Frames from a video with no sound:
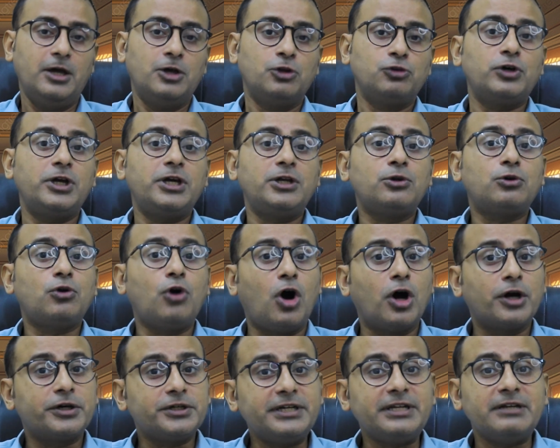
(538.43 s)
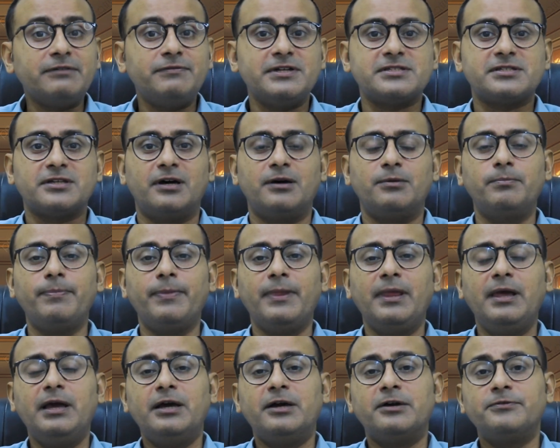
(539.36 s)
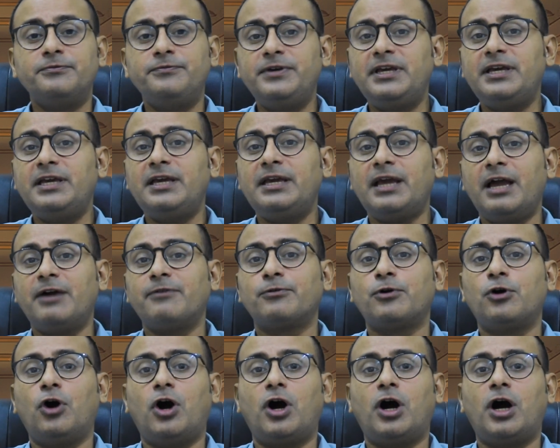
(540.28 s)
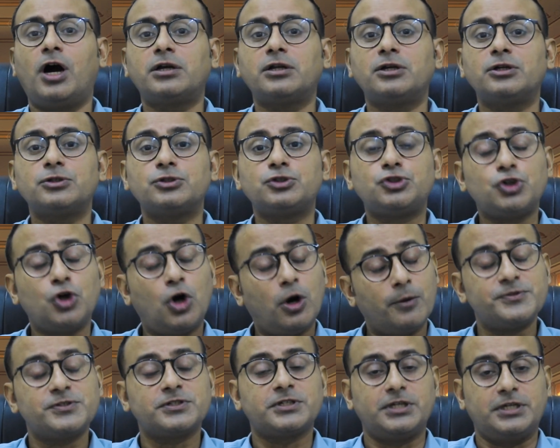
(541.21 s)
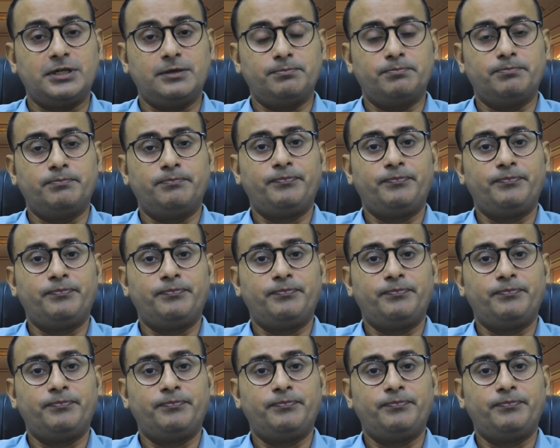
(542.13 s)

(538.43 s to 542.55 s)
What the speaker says: So in cognitivism, we have got Chomsky.